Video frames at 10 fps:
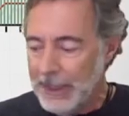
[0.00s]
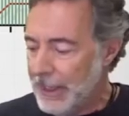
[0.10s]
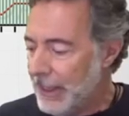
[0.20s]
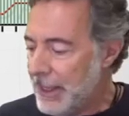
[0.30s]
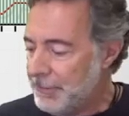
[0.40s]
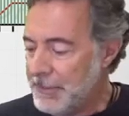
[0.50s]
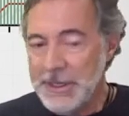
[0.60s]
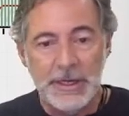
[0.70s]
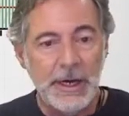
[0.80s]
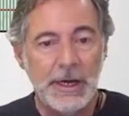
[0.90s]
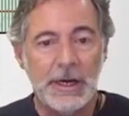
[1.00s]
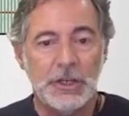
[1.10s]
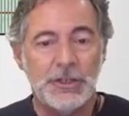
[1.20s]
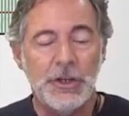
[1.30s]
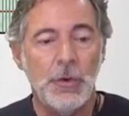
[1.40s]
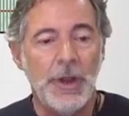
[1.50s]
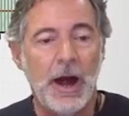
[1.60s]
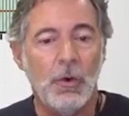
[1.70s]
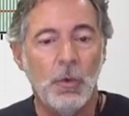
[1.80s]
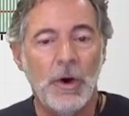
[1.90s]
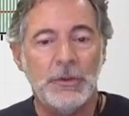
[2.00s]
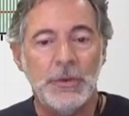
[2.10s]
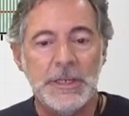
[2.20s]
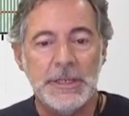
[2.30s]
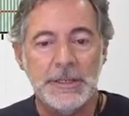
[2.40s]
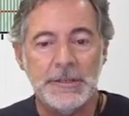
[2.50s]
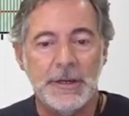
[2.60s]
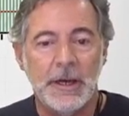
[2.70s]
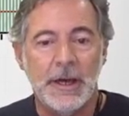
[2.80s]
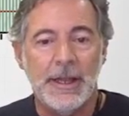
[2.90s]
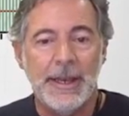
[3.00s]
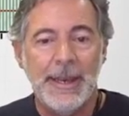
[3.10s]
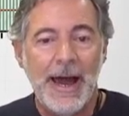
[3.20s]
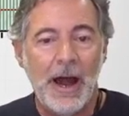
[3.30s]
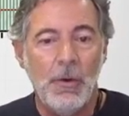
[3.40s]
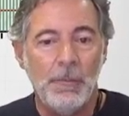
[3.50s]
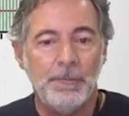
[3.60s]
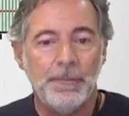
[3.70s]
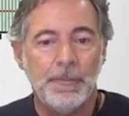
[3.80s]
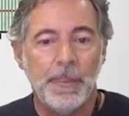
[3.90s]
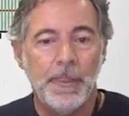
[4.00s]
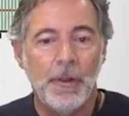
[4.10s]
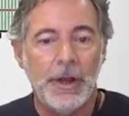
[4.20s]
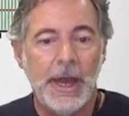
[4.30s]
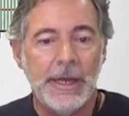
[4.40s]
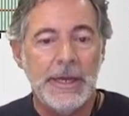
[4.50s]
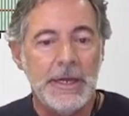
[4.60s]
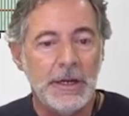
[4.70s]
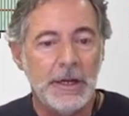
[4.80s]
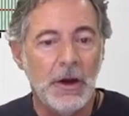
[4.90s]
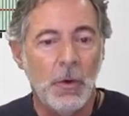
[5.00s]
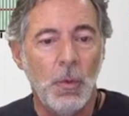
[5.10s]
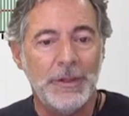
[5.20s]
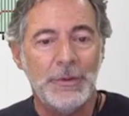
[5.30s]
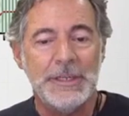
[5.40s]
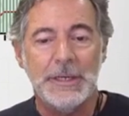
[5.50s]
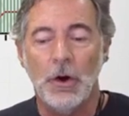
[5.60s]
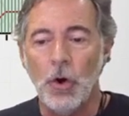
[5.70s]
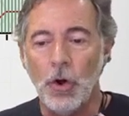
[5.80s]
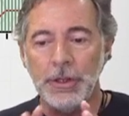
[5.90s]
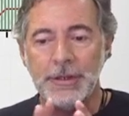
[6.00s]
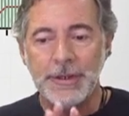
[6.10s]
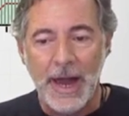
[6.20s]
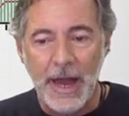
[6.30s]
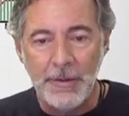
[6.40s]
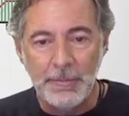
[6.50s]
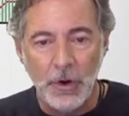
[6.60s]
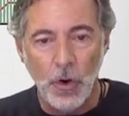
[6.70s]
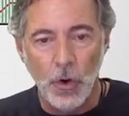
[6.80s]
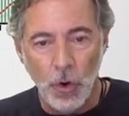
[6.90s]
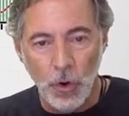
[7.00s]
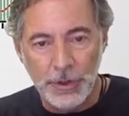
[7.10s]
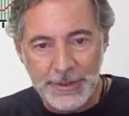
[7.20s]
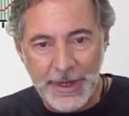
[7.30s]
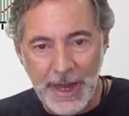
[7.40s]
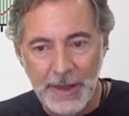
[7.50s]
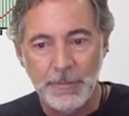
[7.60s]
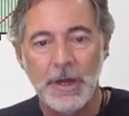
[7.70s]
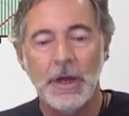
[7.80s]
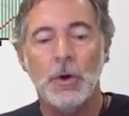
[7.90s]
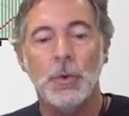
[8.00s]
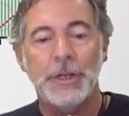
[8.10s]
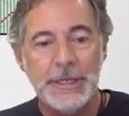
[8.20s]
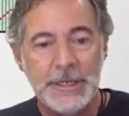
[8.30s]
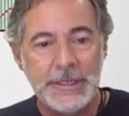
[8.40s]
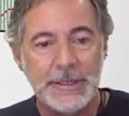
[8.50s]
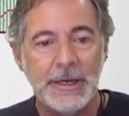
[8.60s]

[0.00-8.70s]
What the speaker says: let me show now what we did it. Now, okay, here what we did all the time we did